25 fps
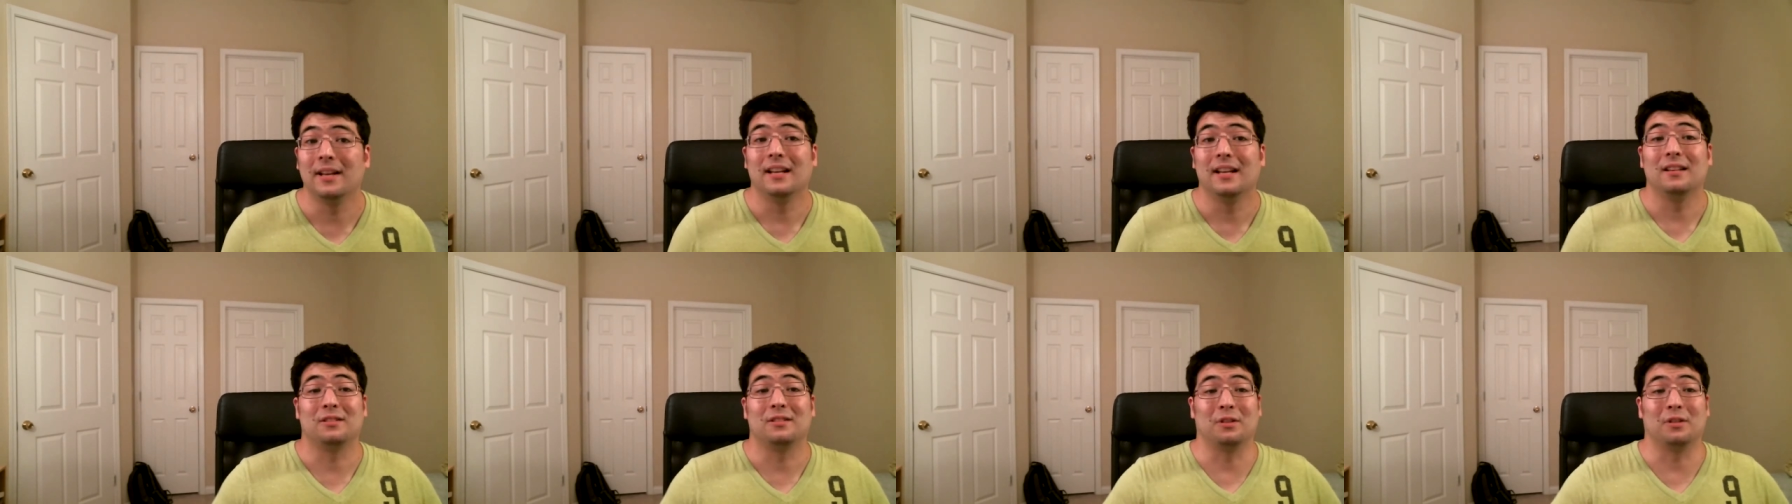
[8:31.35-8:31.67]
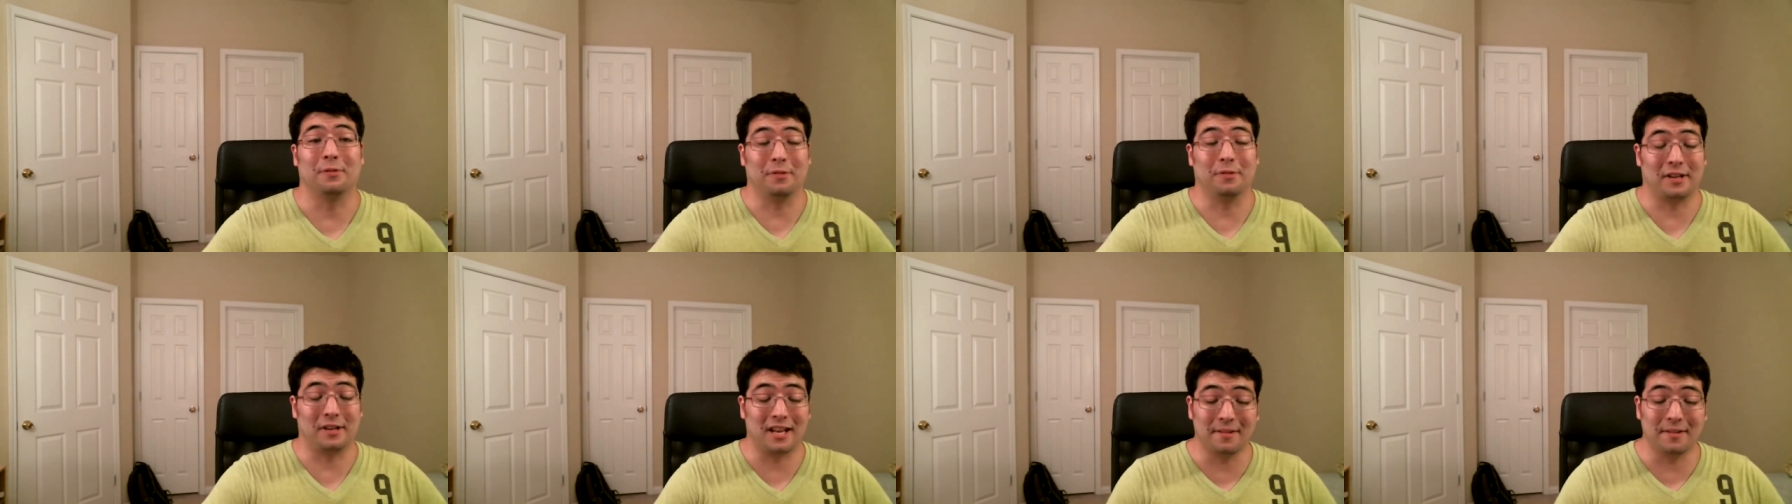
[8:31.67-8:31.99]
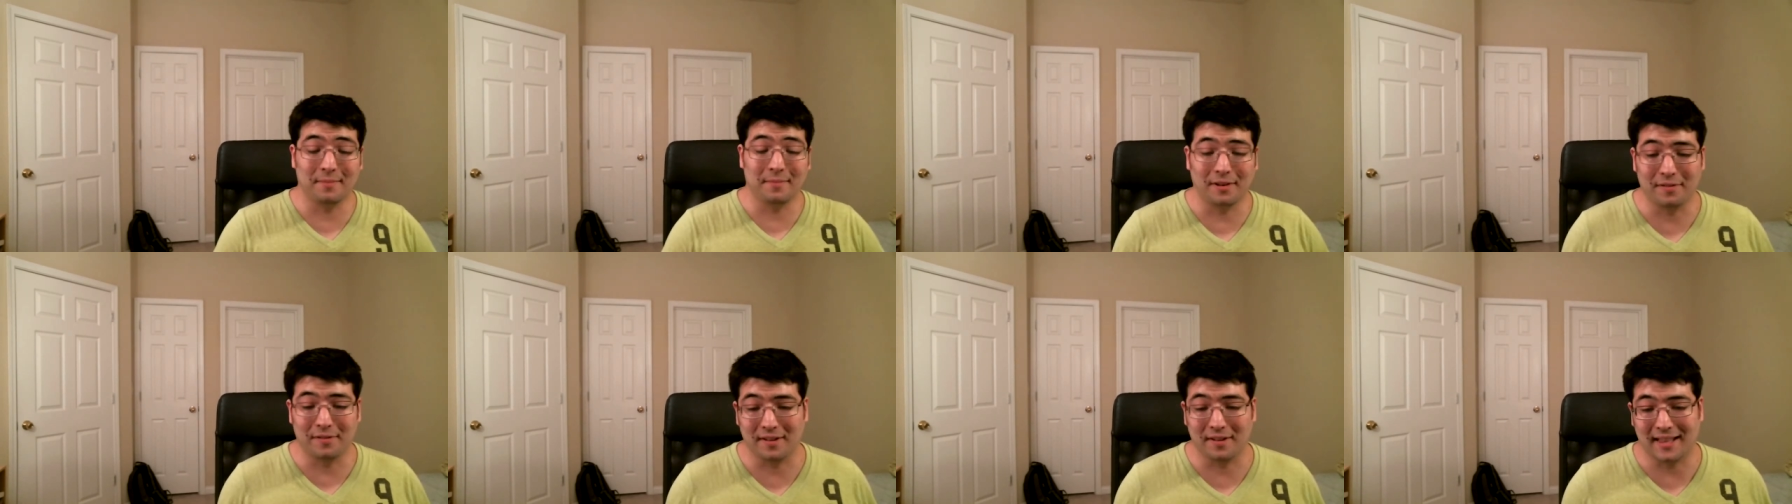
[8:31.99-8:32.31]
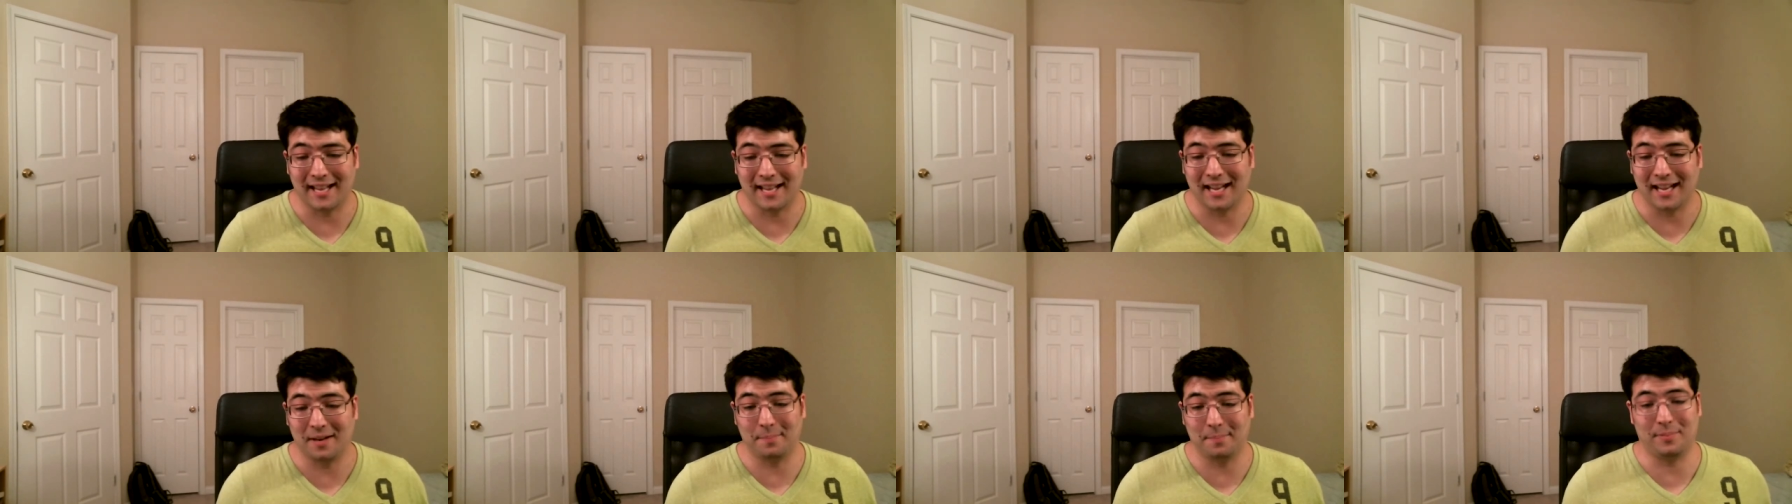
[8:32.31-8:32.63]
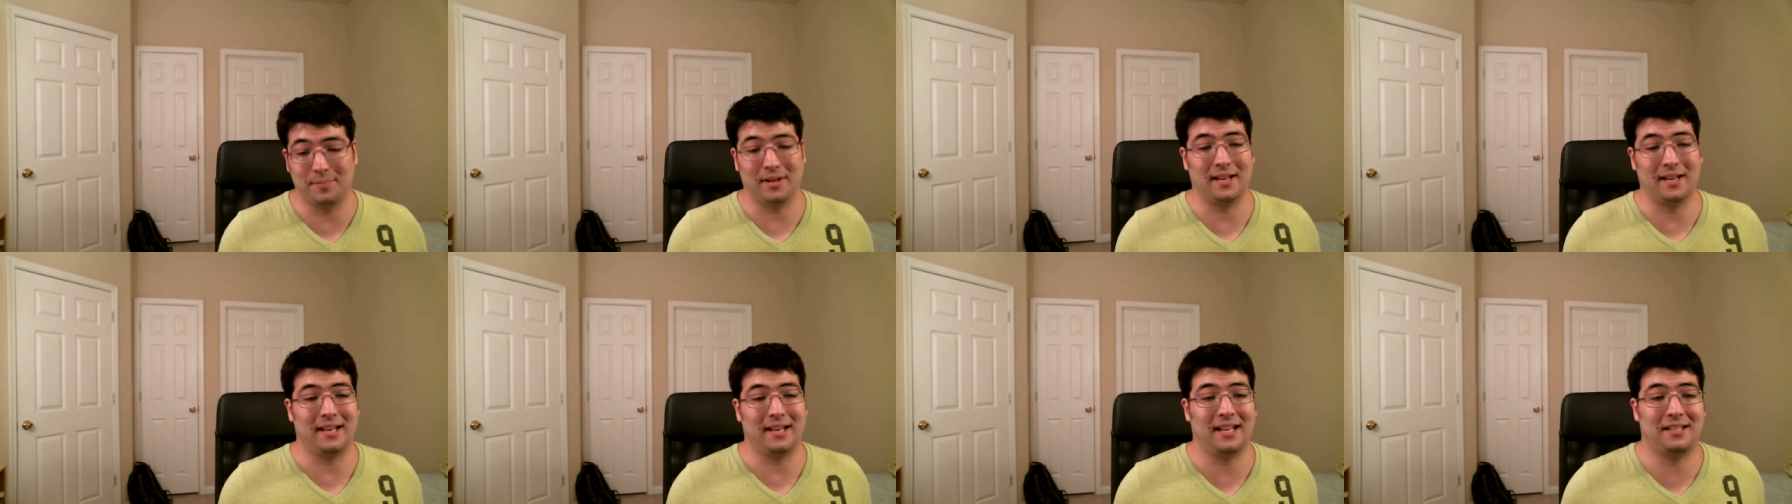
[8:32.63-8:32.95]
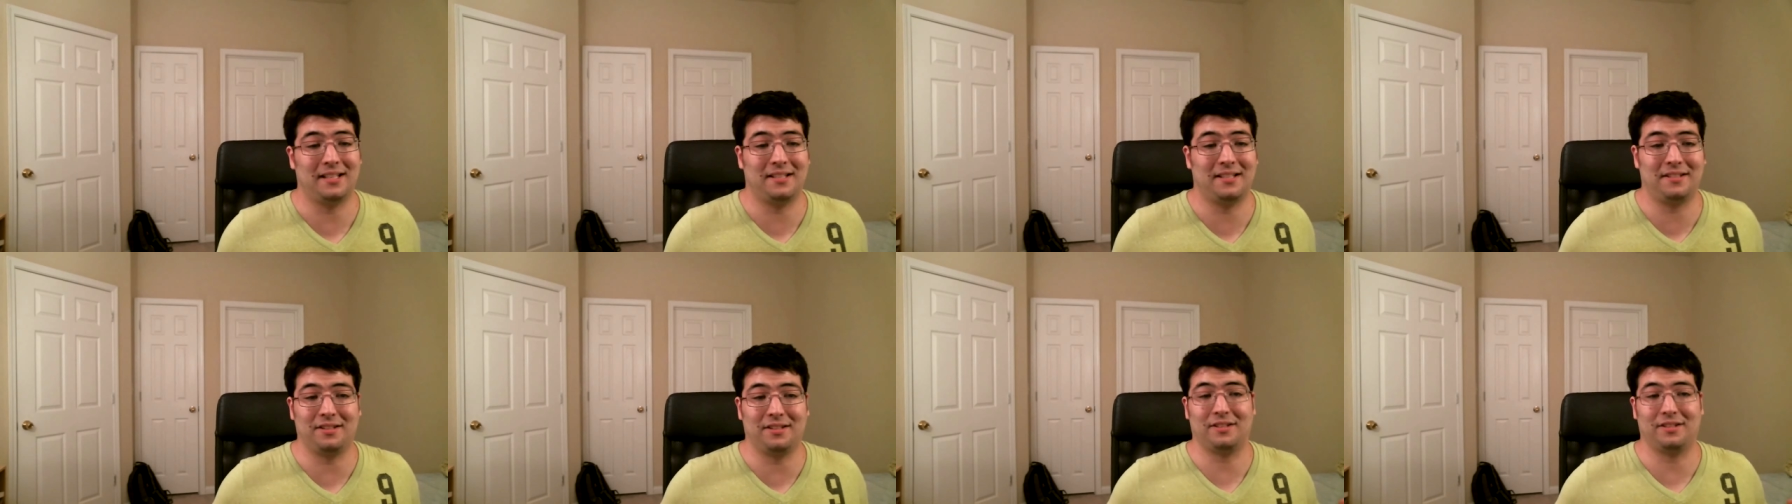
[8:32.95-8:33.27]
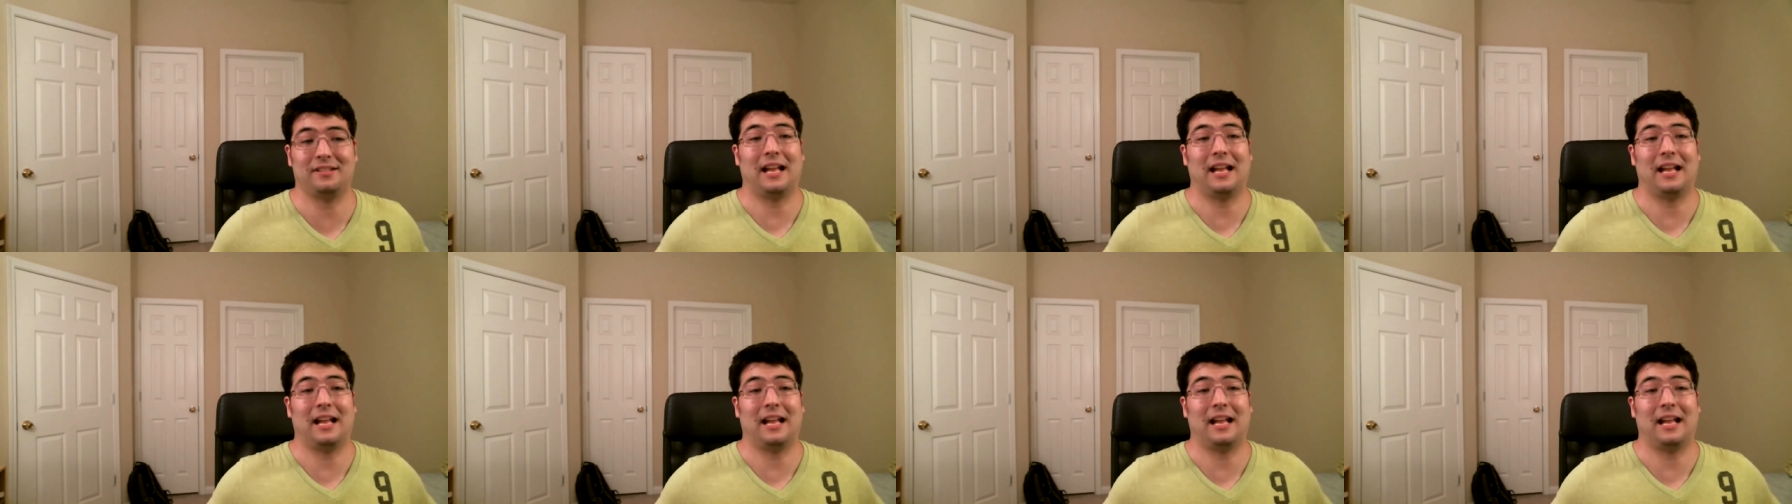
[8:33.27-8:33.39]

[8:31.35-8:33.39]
So forgive me for that, but it's just